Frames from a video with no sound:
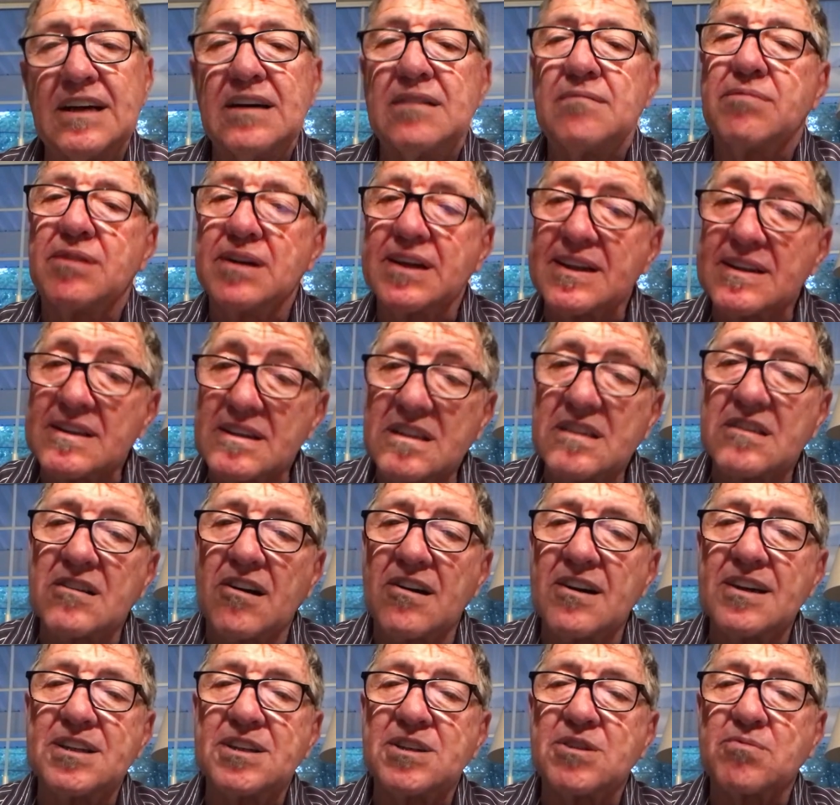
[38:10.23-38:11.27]
But it
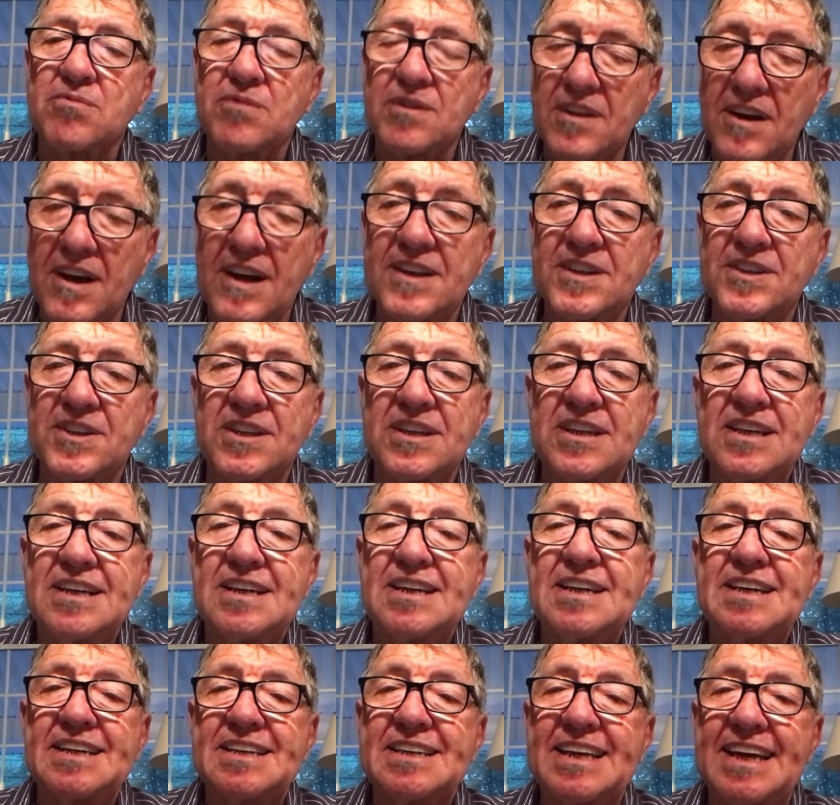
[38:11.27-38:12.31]
starts with us
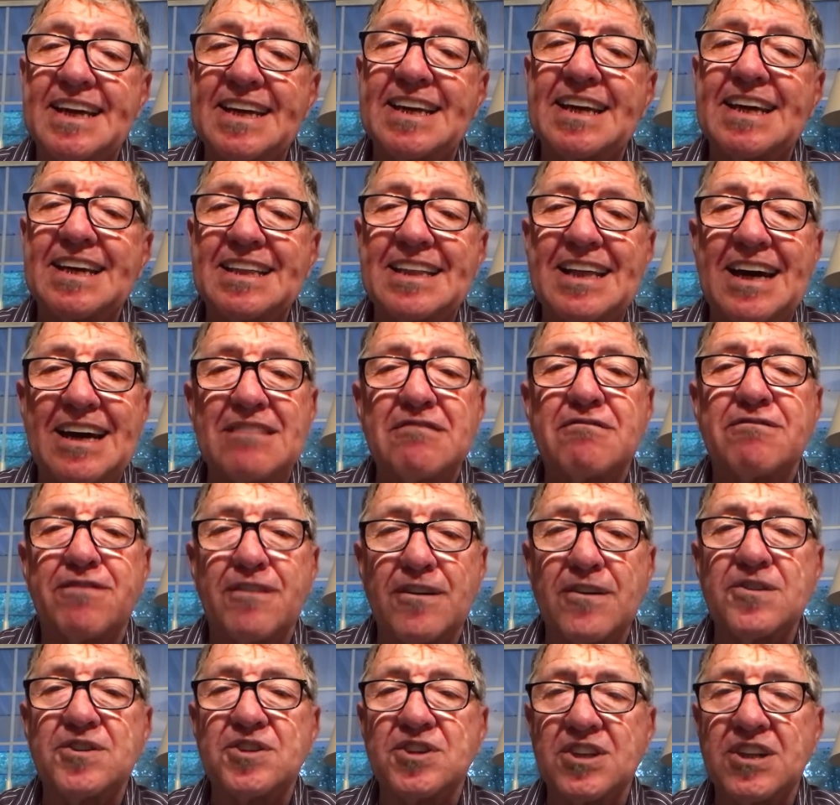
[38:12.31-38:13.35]
taking that
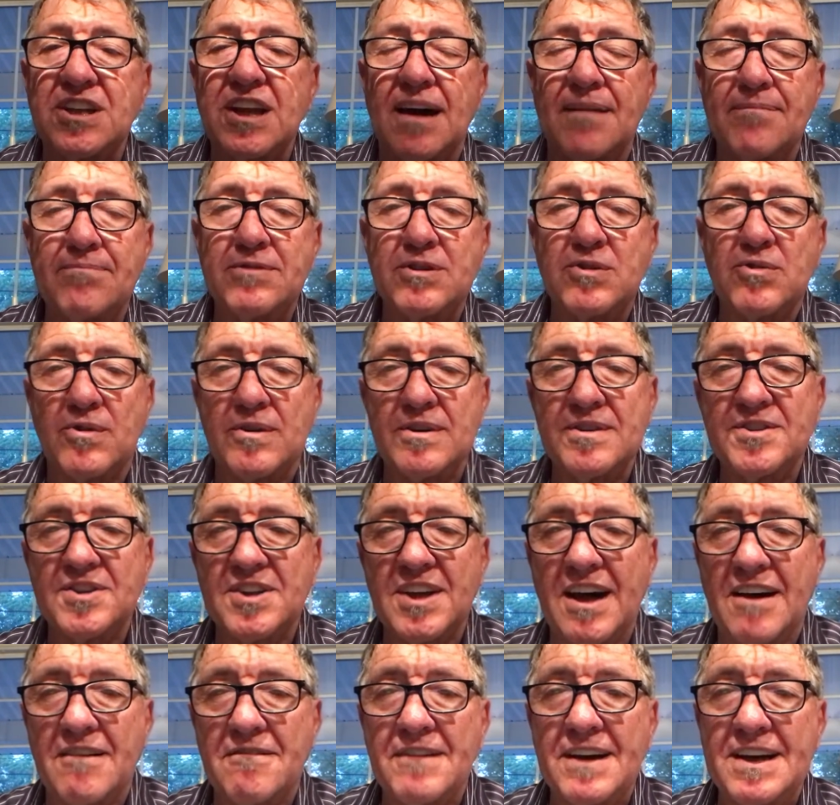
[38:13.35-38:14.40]
first step towards
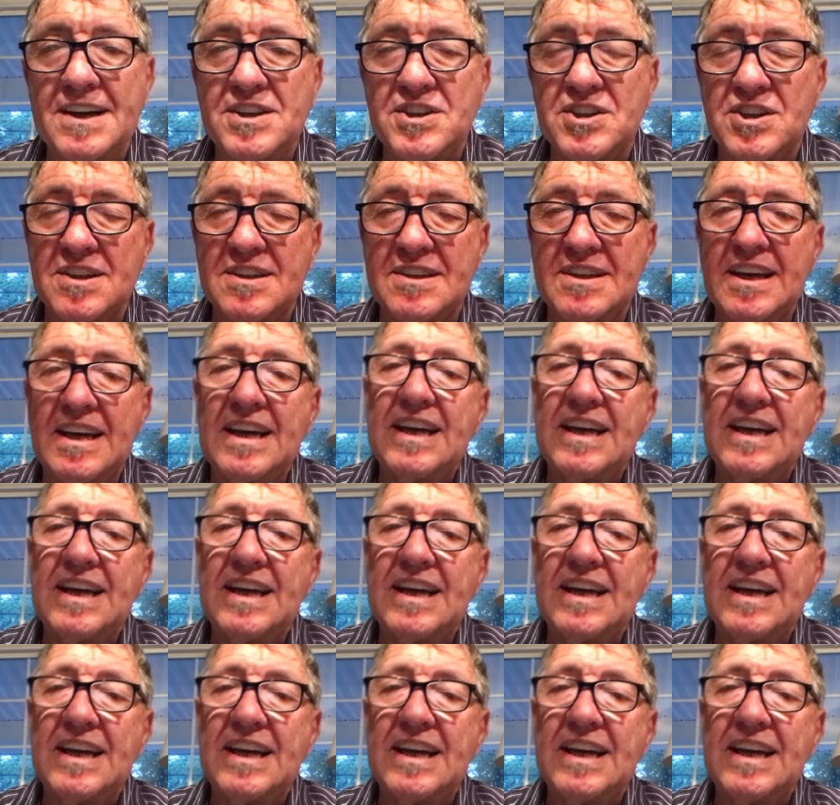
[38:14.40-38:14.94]
salvation.